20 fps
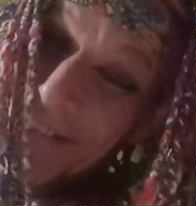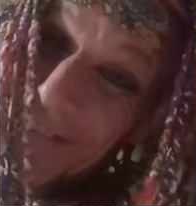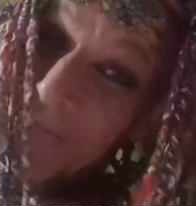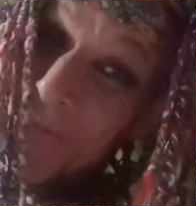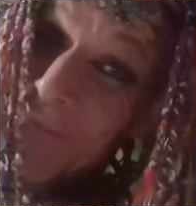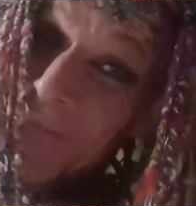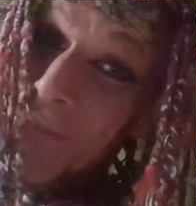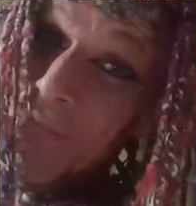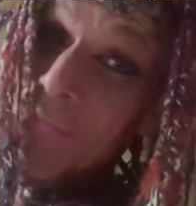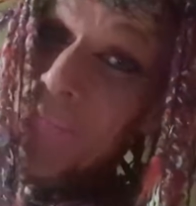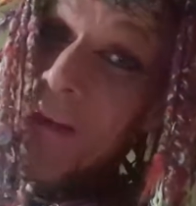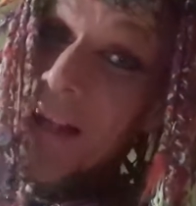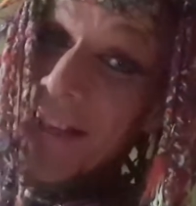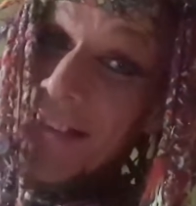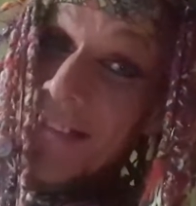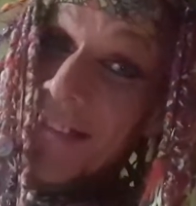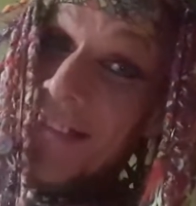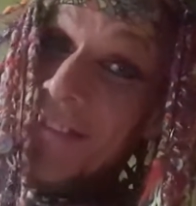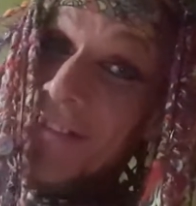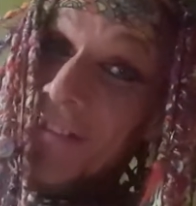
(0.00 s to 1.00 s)
Very
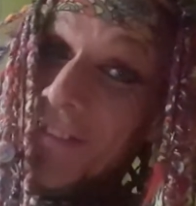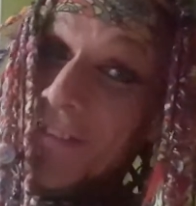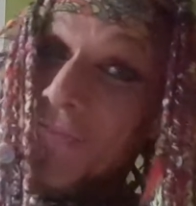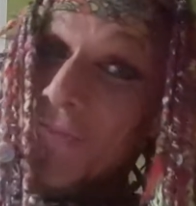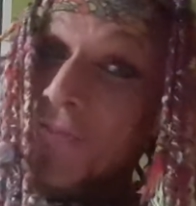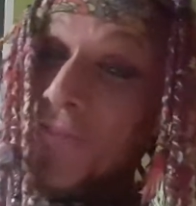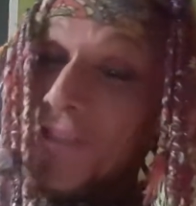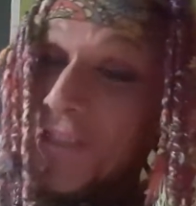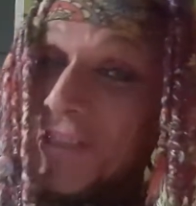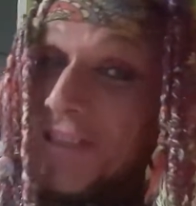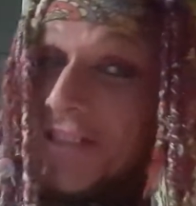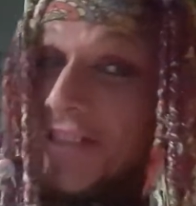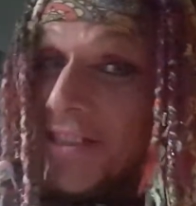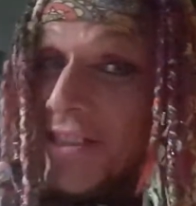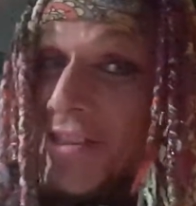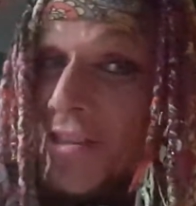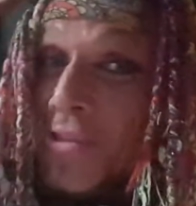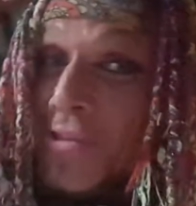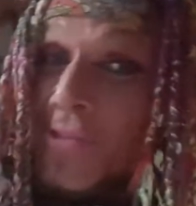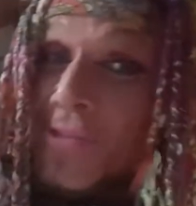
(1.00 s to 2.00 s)
manly looking fucking
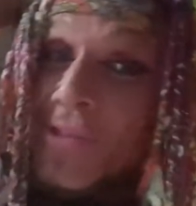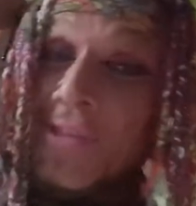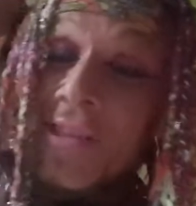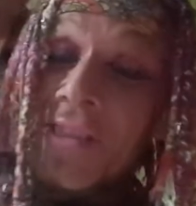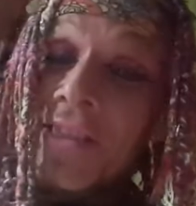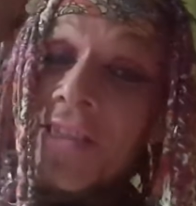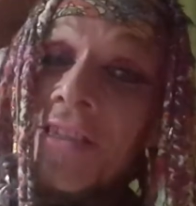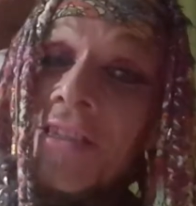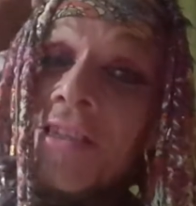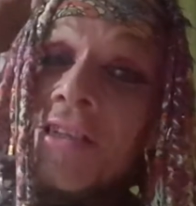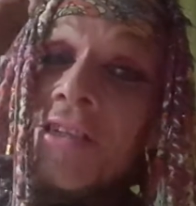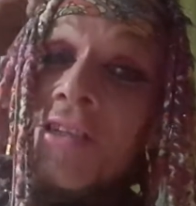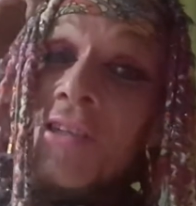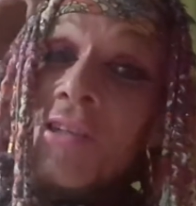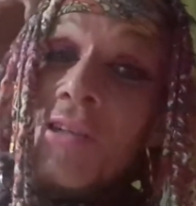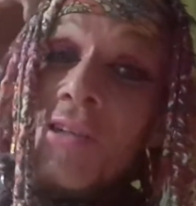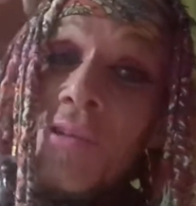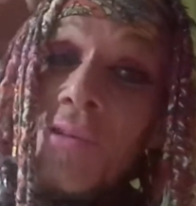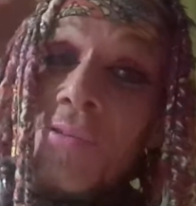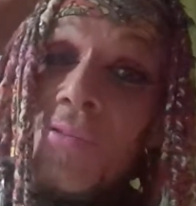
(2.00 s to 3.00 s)
girl.
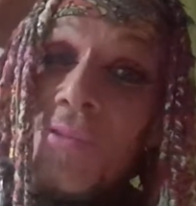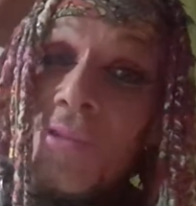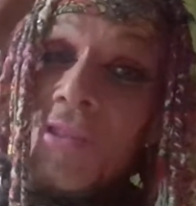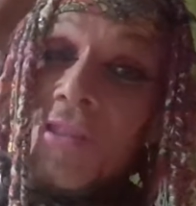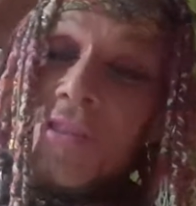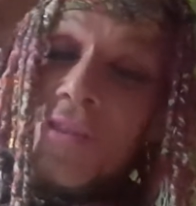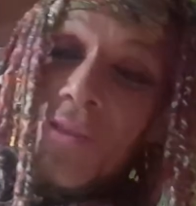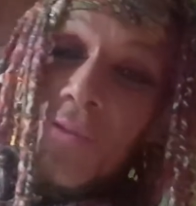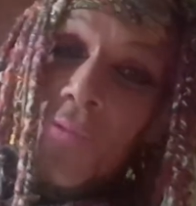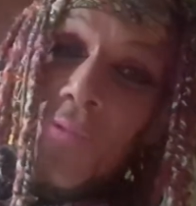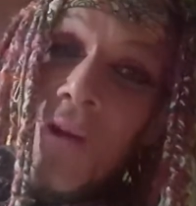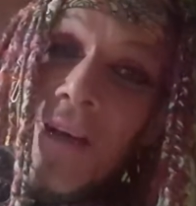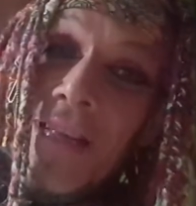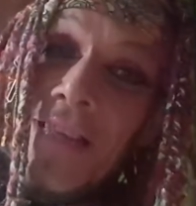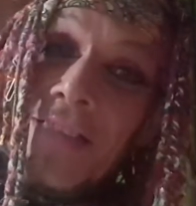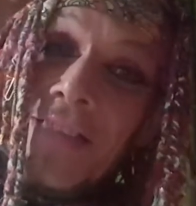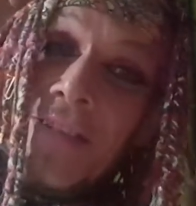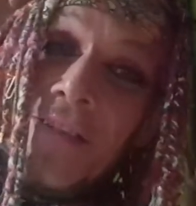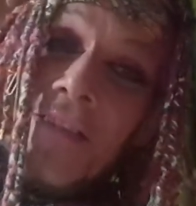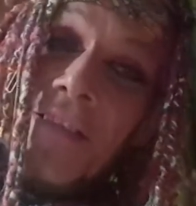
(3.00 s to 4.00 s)
With a twat.
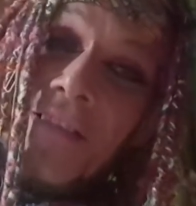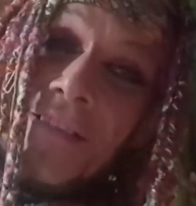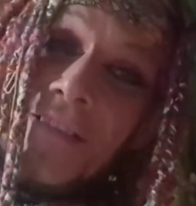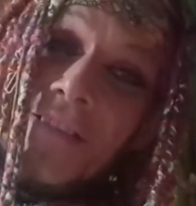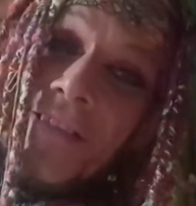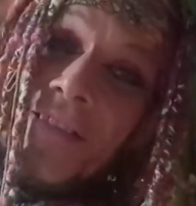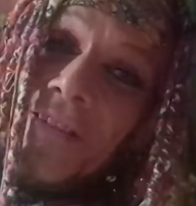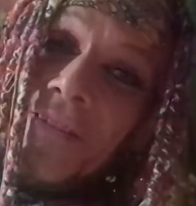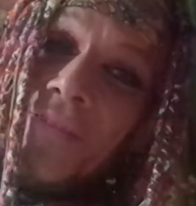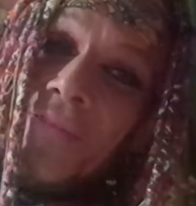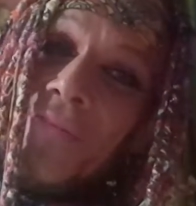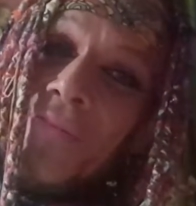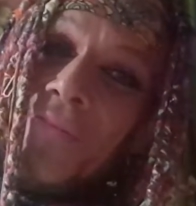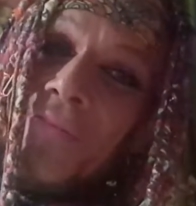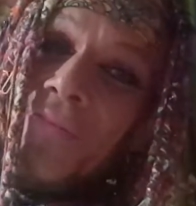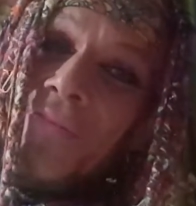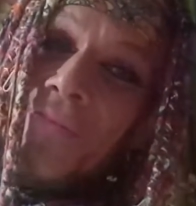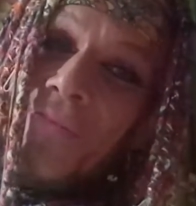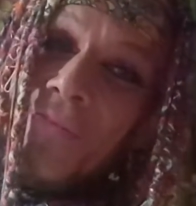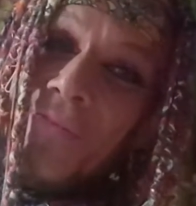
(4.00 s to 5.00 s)

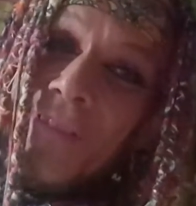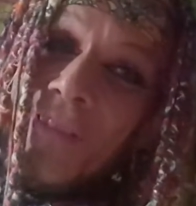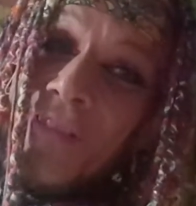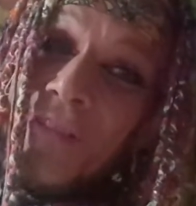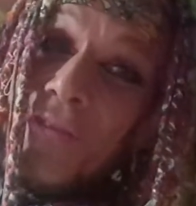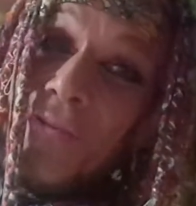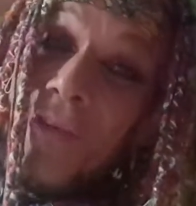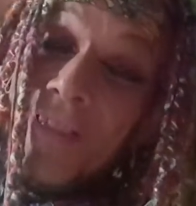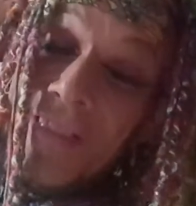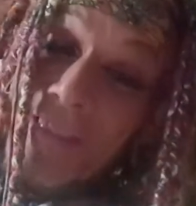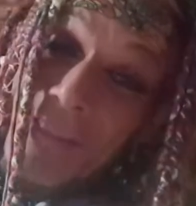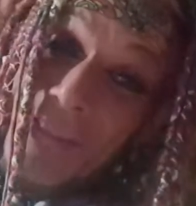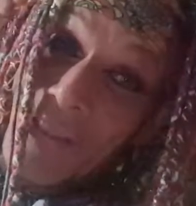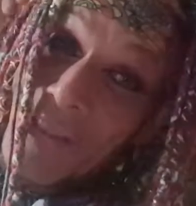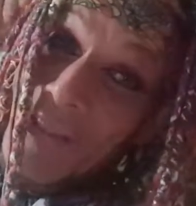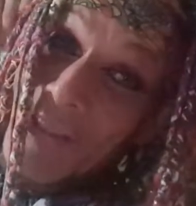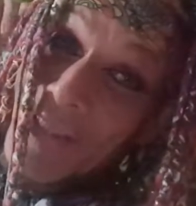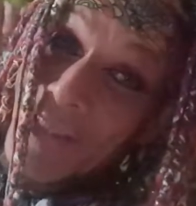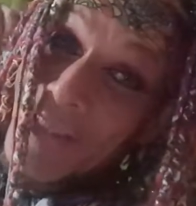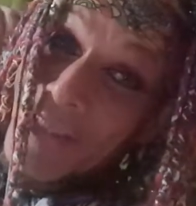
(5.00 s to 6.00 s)
With a twat
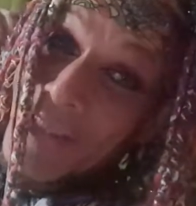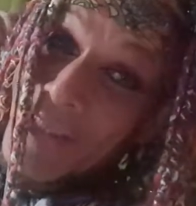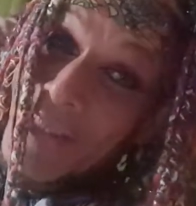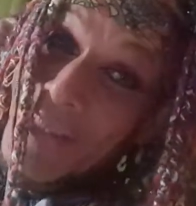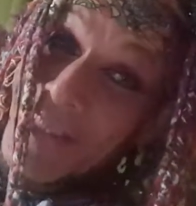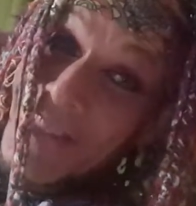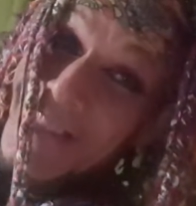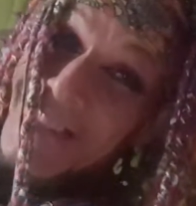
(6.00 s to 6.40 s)
inside her.